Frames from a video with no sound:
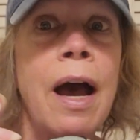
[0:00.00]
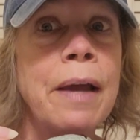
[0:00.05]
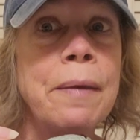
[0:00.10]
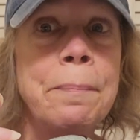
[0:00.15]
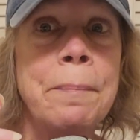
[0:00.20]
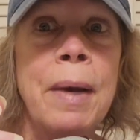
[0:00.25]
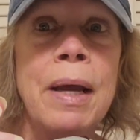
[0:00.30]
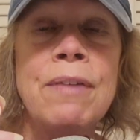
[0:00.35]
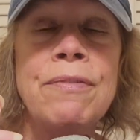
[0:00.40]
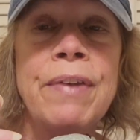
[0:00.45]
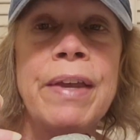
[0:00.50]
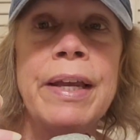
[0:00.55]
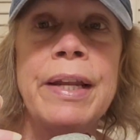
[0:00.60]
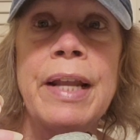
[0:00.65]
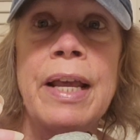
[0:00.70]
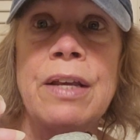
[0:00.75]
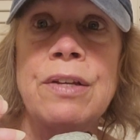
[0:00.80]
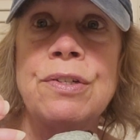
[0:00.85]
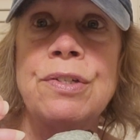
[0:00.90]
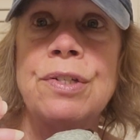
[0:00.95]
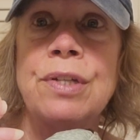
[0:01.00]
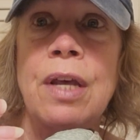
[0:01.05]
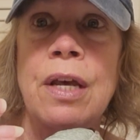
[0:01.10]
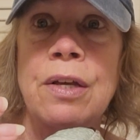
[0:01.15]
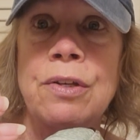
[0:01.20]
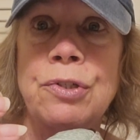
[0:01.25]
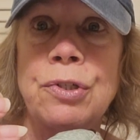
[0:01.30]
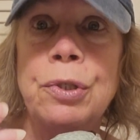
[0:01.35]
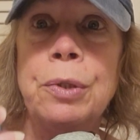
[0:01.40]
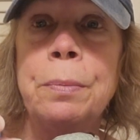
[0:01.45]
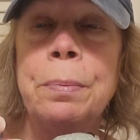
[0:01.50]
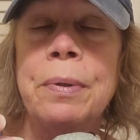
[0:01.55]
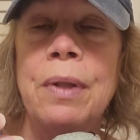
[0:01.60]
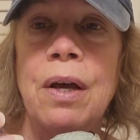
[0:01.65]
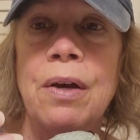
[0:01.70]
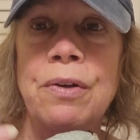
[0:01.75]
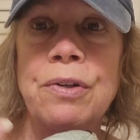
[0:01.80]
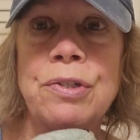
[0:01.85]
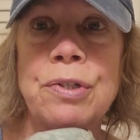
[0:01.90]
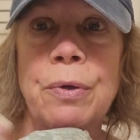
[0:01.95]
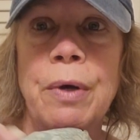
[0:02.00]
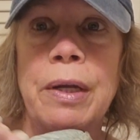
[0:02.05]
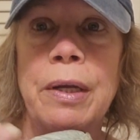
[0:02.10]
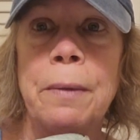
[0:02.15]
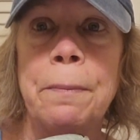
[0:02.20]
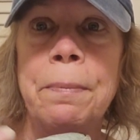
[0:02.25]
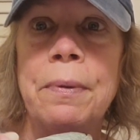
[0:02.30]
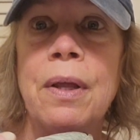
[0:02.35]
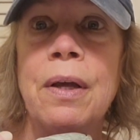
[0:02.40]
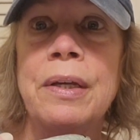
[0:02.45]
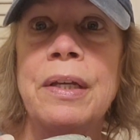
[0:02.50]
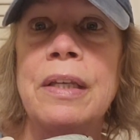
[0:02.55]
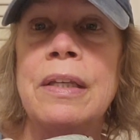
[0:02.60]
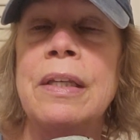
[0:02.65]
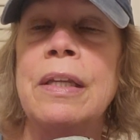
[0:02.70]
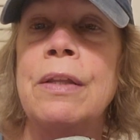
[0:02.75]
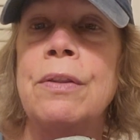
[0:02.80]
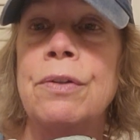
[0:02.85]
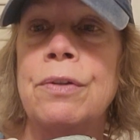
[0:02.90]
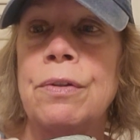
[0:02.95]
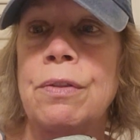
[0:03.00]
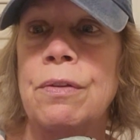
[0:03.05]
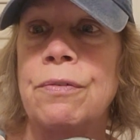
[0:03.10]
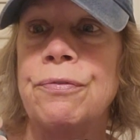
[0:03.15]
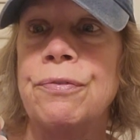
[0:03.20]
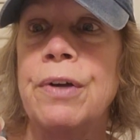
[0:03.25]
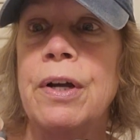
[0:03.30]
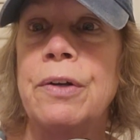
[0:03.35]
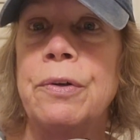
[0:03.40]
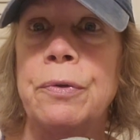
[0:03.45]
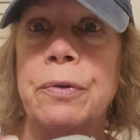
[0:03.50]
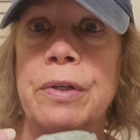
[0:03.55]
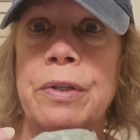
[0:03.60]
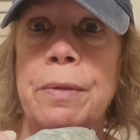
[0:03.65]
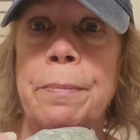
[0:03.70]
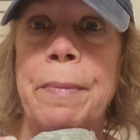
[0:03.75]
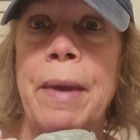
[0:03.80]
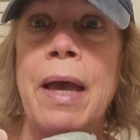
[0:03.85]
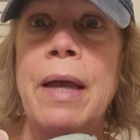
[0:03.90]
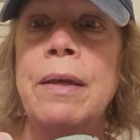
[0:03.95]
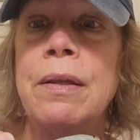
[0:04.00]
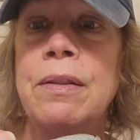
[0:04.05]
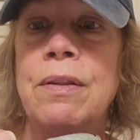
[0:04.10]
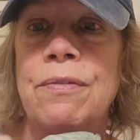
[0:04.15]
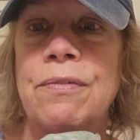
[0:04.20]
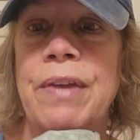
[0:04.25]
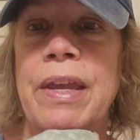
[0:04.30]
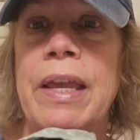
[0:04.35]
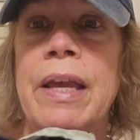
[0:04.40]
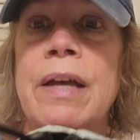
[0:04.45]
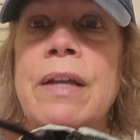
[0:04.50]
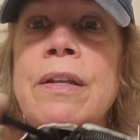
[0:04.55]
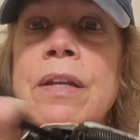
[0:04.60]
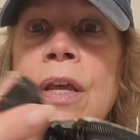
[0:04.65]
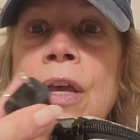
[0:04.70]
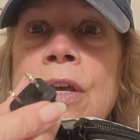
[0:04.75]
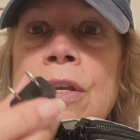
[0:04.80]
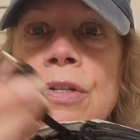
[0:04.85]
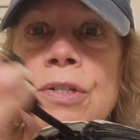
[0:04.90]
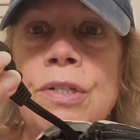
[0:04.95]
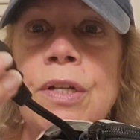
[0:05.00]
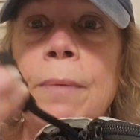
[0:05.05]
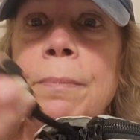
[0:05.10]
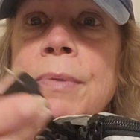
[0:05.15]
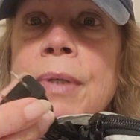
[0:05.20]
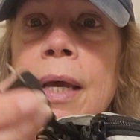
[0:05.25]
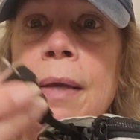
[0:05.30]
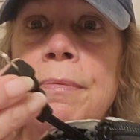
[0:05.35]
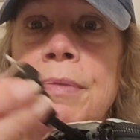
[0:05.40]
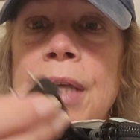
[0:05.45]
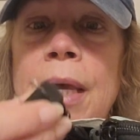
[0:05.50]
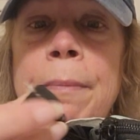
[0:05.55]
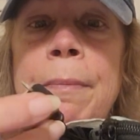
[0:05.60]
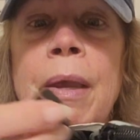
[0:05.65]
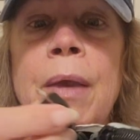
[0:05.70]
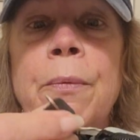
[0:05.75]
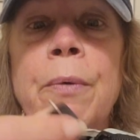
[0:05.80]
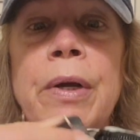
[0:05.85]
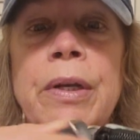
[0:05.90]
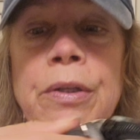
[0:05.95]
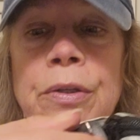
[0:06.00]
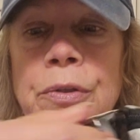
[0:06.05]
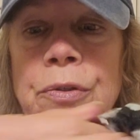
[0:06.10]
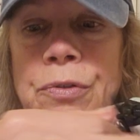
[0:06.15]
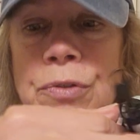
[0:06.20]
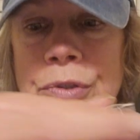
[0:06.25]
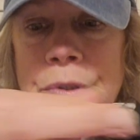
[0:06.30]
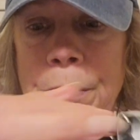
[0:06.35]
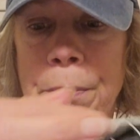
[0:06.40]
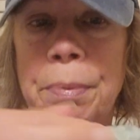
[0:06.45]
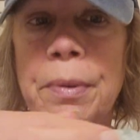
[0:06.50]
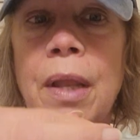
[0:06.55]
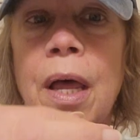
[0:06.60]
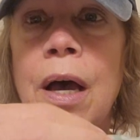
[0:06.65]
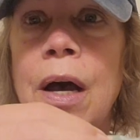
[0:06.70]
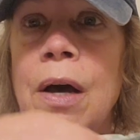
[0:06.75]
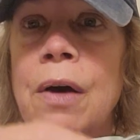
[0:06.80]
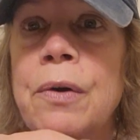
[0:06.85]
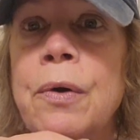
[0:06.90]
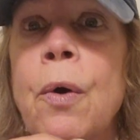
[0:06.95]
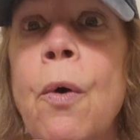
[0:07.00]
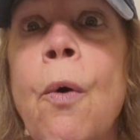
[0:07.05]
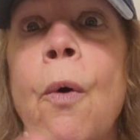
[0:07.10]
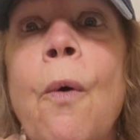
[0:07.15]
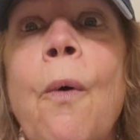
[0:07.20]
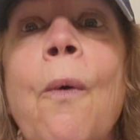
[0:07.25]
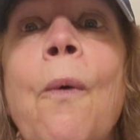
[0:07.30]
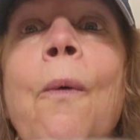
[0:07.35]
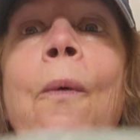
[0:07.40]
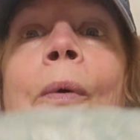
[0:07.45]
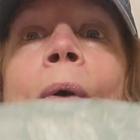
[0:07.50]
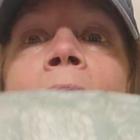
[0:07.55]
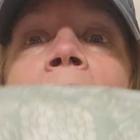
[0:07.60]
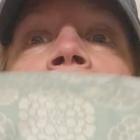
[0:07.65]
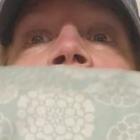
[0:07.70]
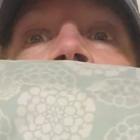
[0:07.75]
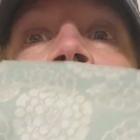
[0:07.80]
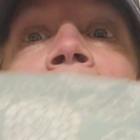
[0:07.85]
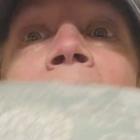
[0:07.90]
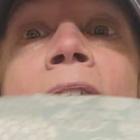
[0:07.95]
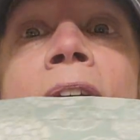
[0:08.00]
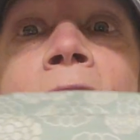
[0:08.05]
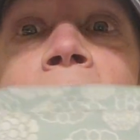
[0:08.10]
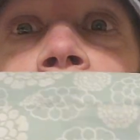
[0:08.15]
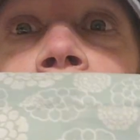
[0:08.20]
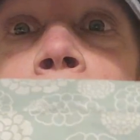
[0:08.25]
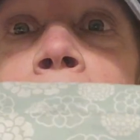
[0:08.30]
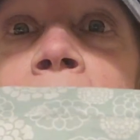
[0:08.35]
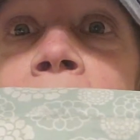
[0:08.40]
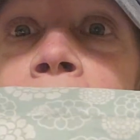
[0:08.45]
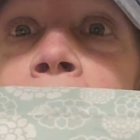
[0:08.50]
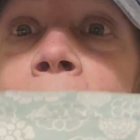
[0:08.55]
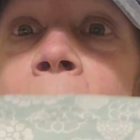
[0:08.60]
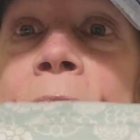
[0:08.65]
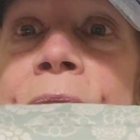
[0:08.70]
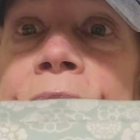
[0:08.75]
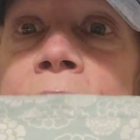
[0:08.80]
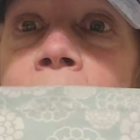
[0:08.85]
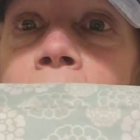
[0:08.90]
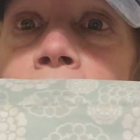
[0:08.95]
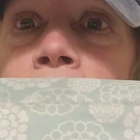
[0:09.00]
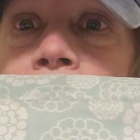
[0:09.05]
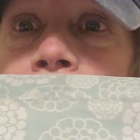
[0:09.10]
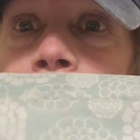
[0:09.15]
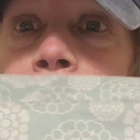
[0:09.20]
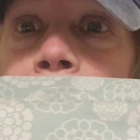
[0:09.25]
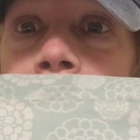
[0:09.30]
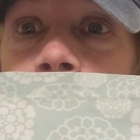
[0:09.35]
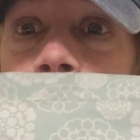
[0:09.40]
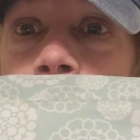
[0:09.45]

my van has two plugs, so I can plug in either the front or the back of the van. Sometimes I may want to use a plug, or if I'm in a hotel room, I